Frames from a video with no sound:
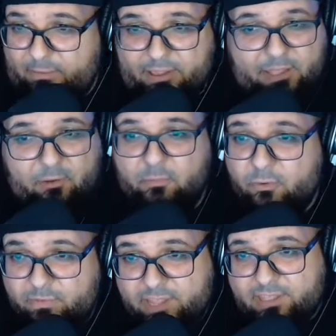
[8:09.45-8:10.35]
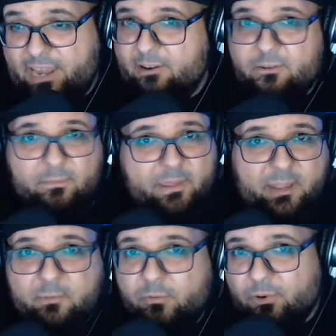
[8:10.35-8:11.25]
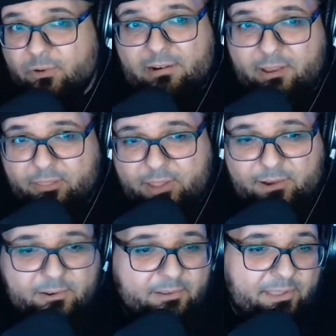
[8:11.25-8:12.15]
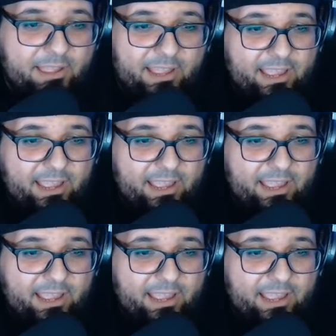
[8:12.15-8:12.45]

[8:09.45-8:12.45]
other movies that are being moved around in theaters.